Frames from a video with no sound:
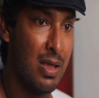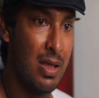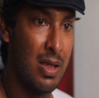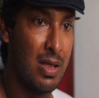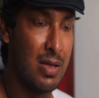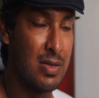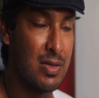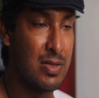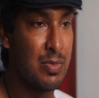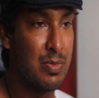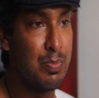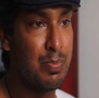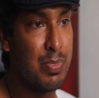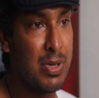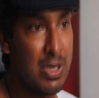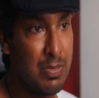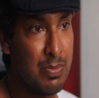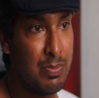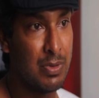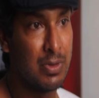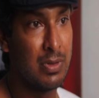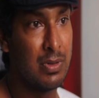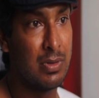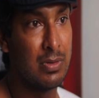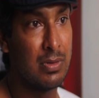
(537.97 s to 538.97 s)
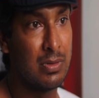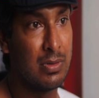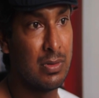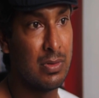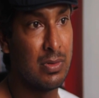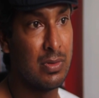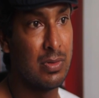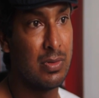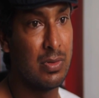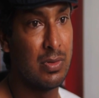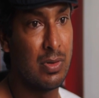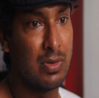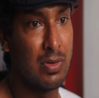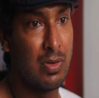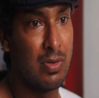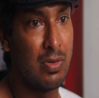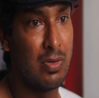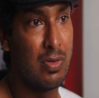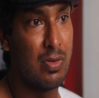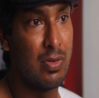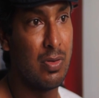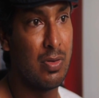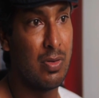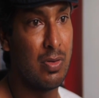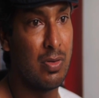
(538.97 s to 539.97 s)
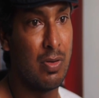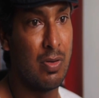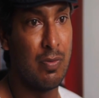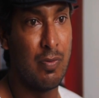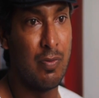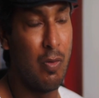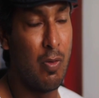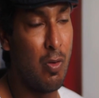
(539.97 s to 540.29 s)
It's the people of